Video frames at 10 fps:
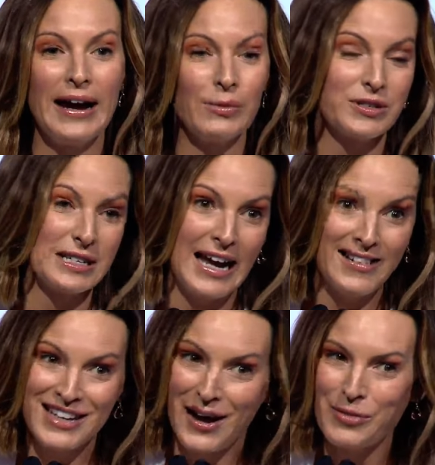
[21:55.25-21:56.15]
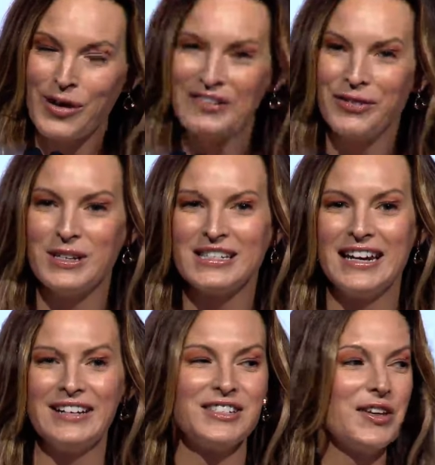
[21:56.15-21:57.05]
was allowed time away from the
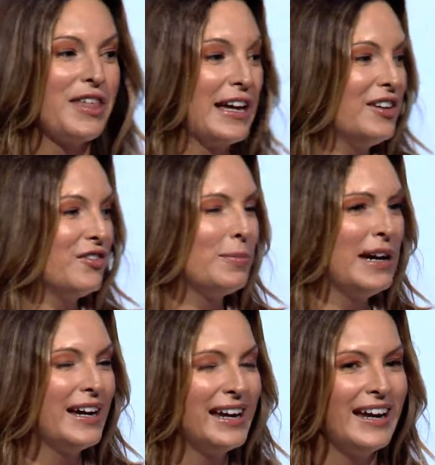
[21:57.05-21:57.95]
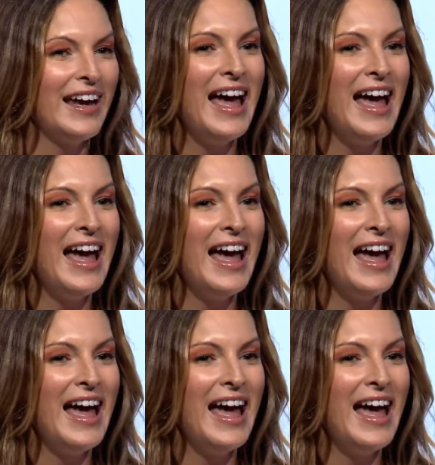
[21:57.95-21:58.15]
Senate, so thank you for being here.